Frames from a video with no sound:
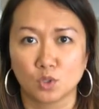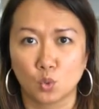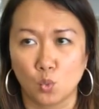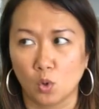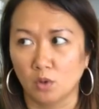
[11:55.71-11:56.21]

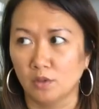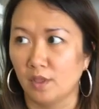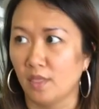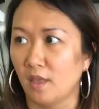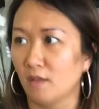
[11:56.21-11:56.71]

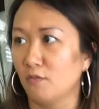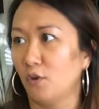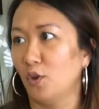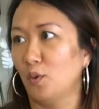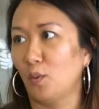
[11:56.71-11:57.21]
twirly thing
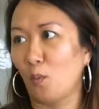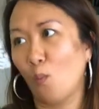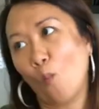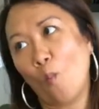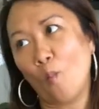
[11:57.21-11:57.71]
for you.
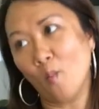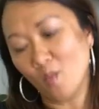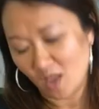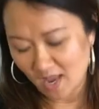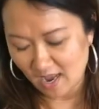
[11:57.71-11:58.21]

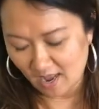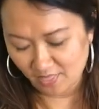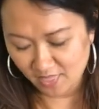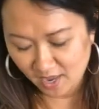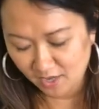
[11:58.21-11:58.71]

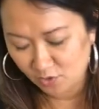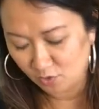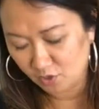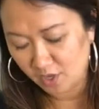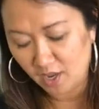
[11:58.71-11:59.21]
And then
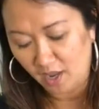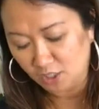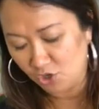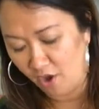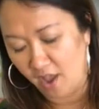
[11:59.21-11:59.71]
you're looking at your